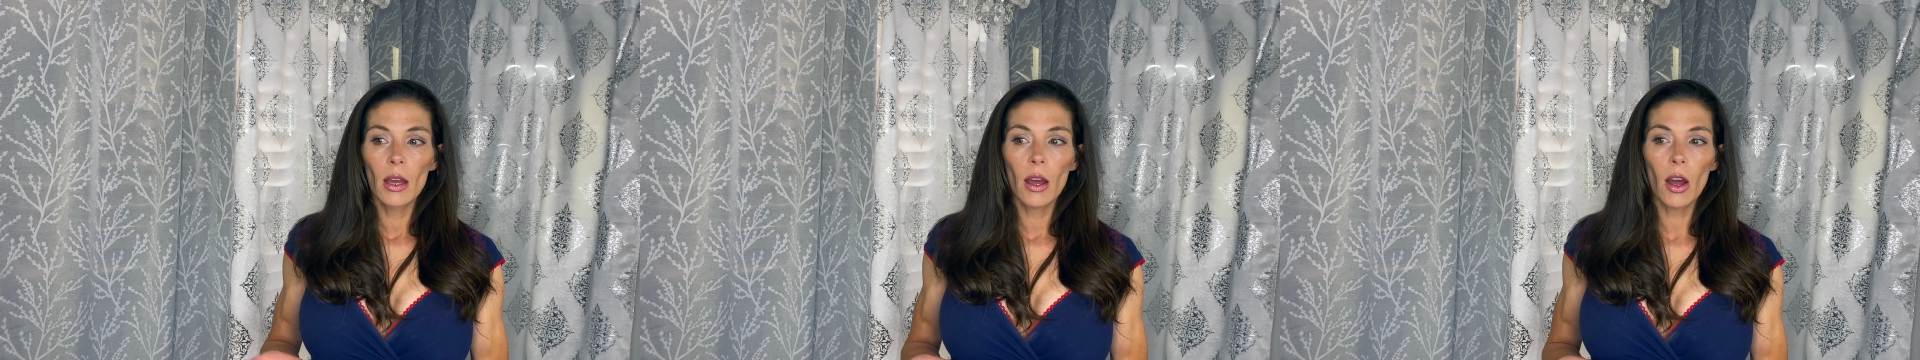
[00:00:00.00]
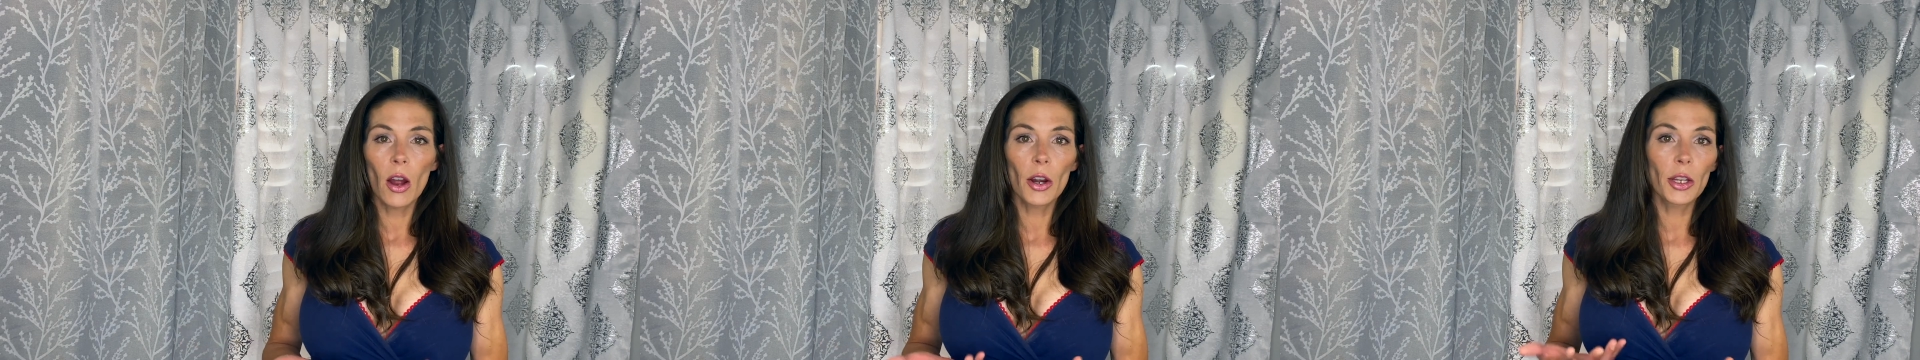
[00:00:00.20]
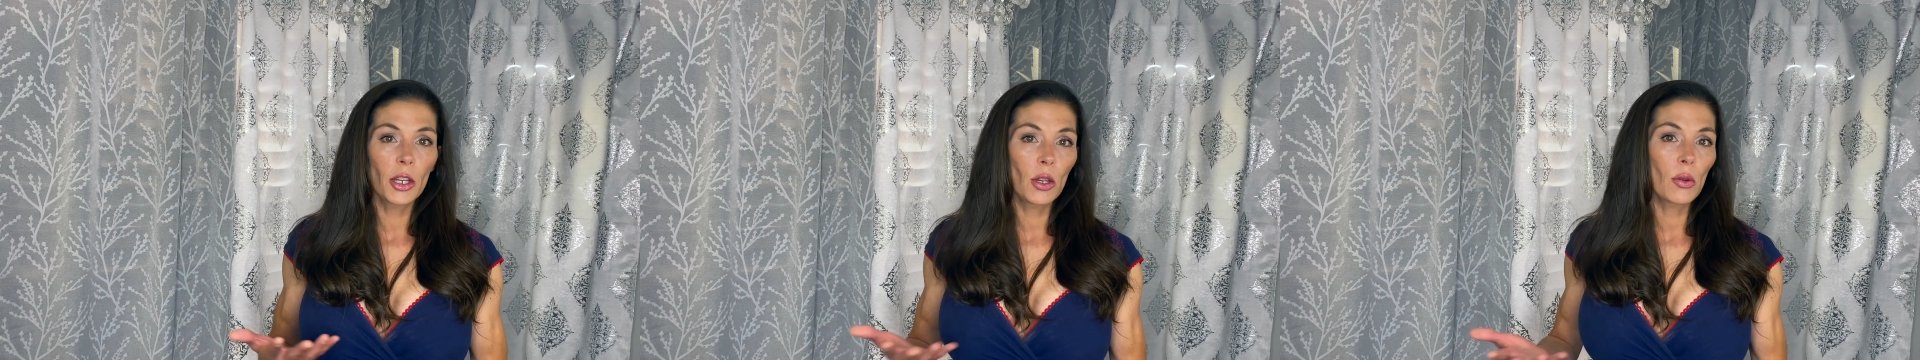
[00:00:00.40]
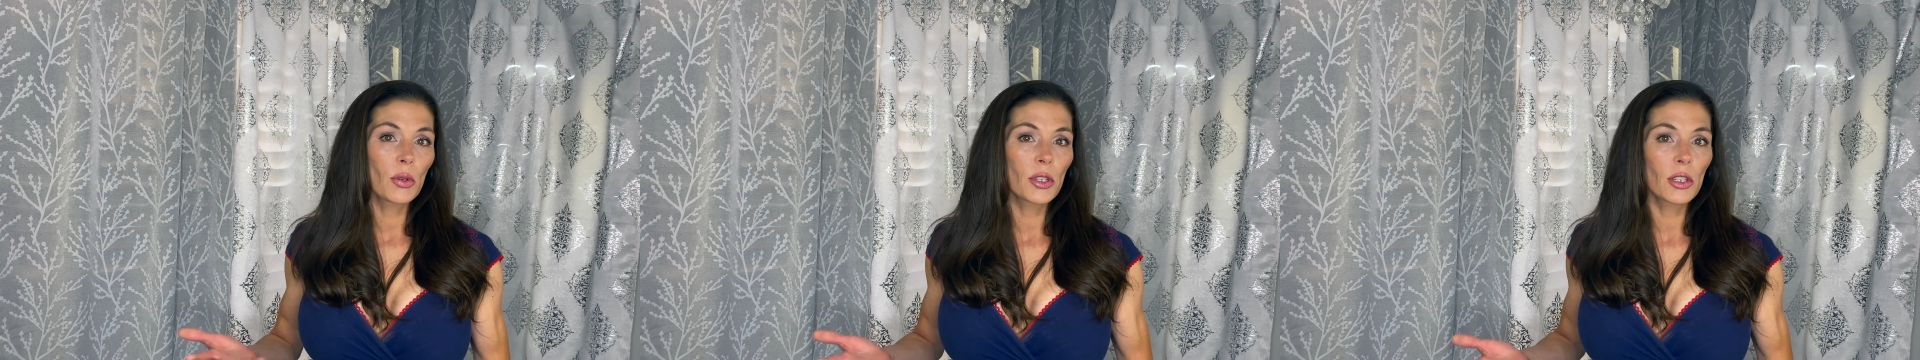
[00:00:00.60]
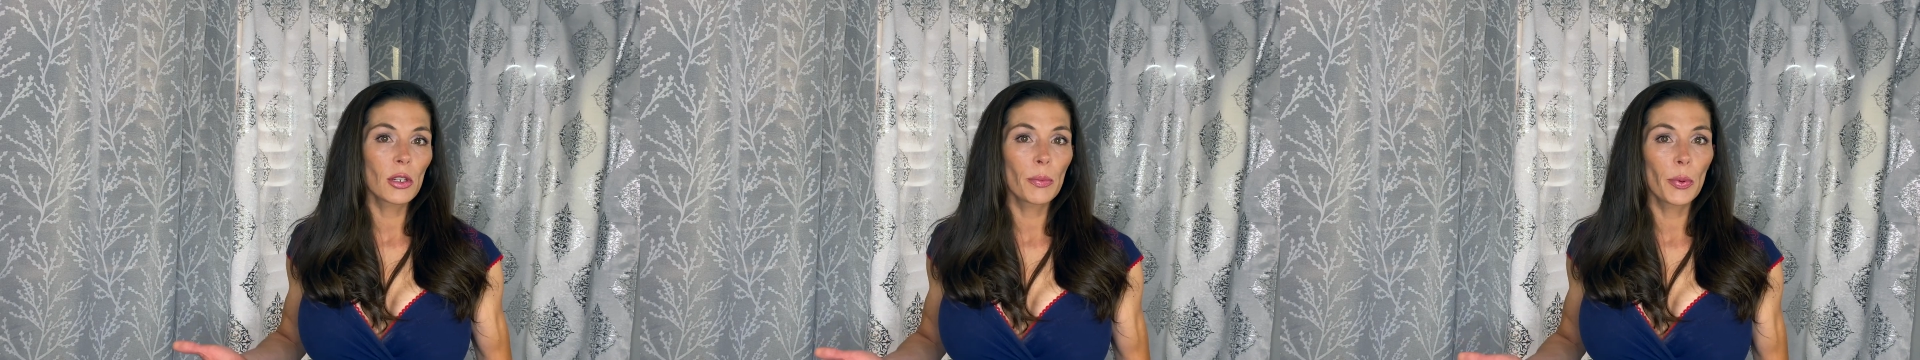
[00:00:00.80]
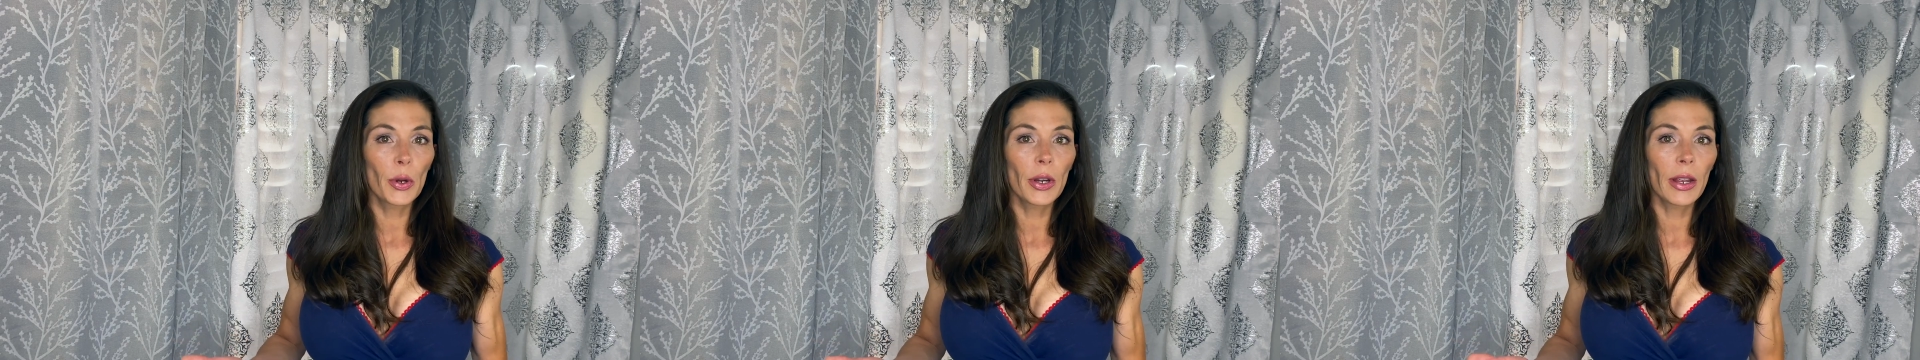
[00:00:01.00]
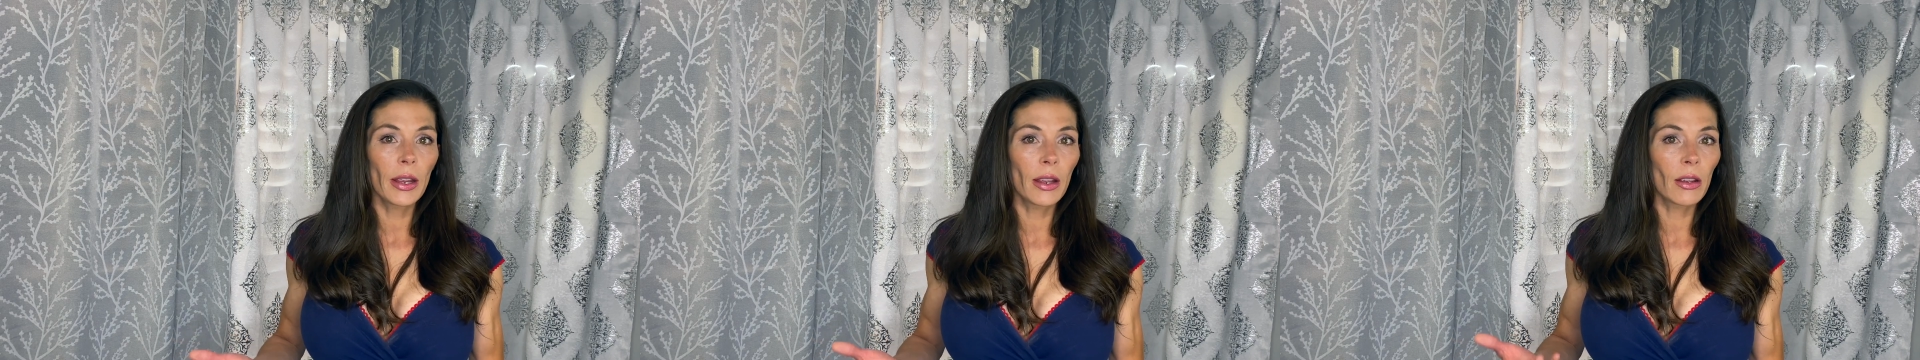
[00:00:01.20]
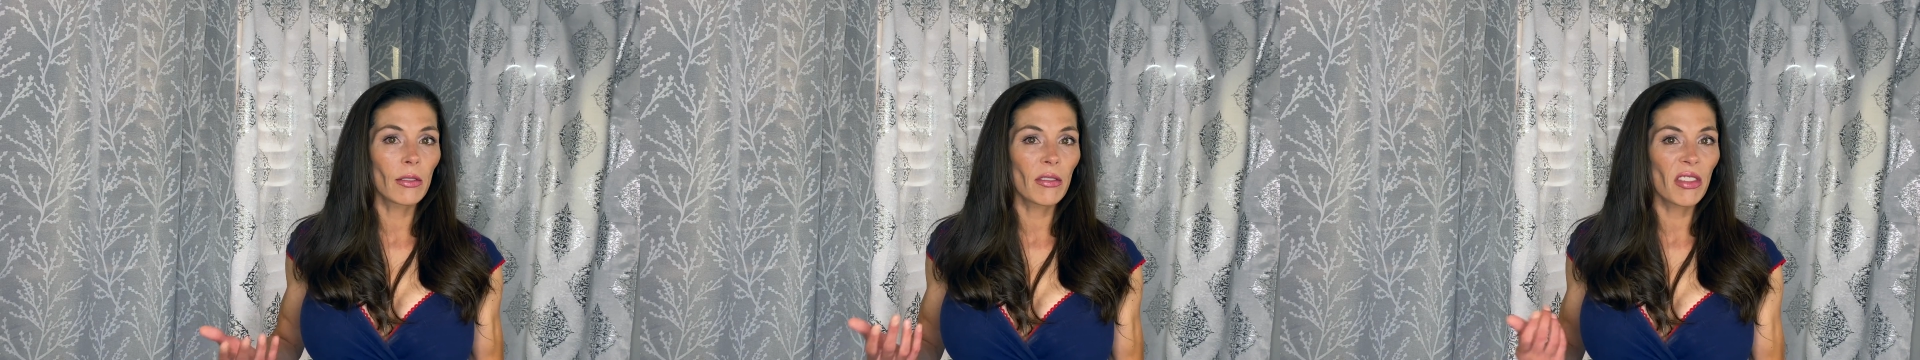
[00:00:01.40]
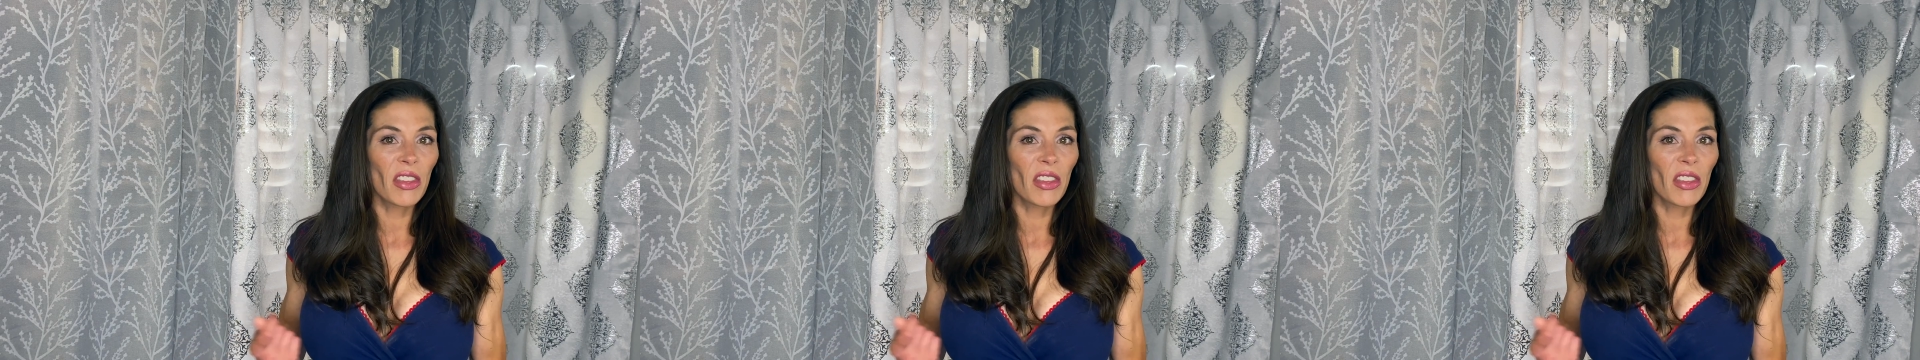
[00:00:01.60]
are used to putting